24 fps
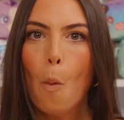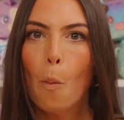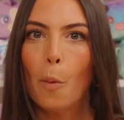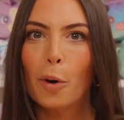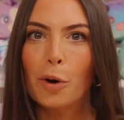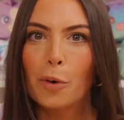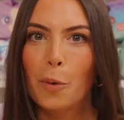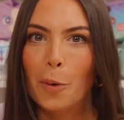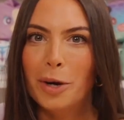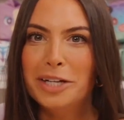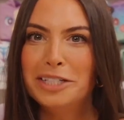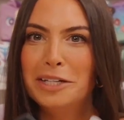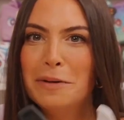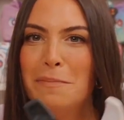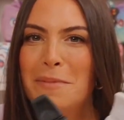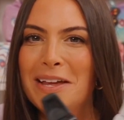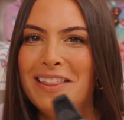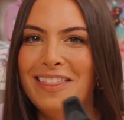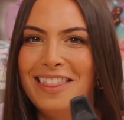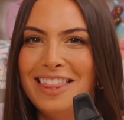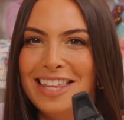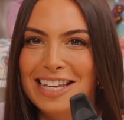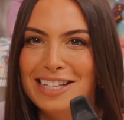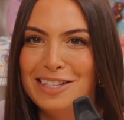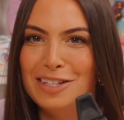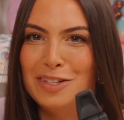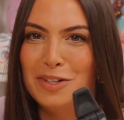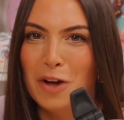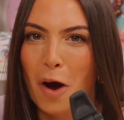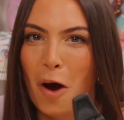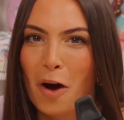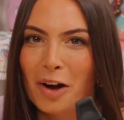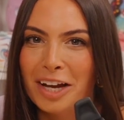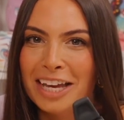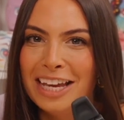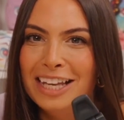We're going to mint this
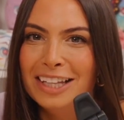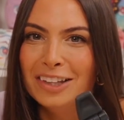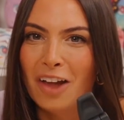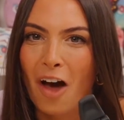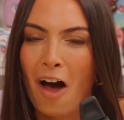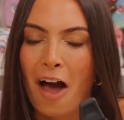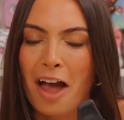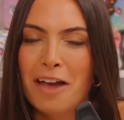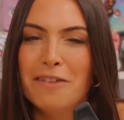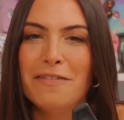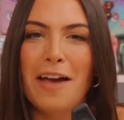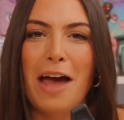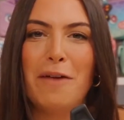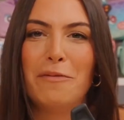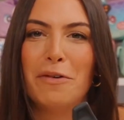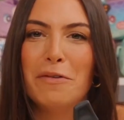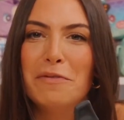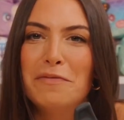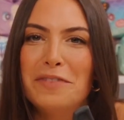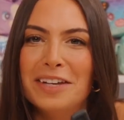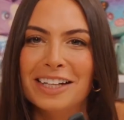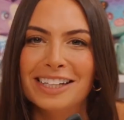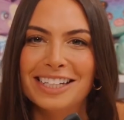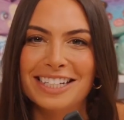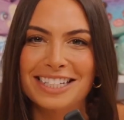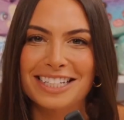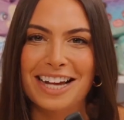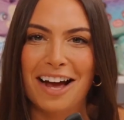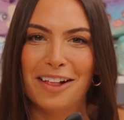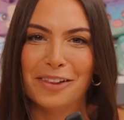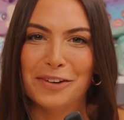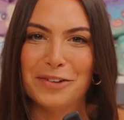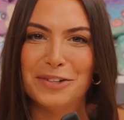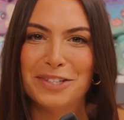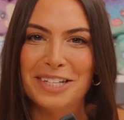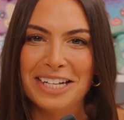doggy live and reveal its
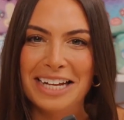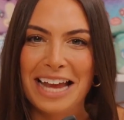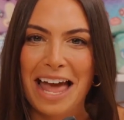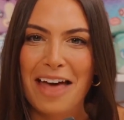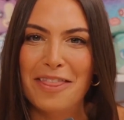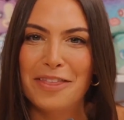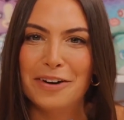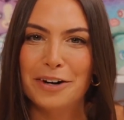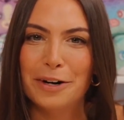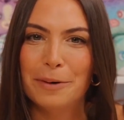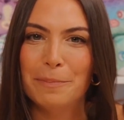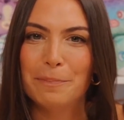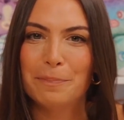colors together,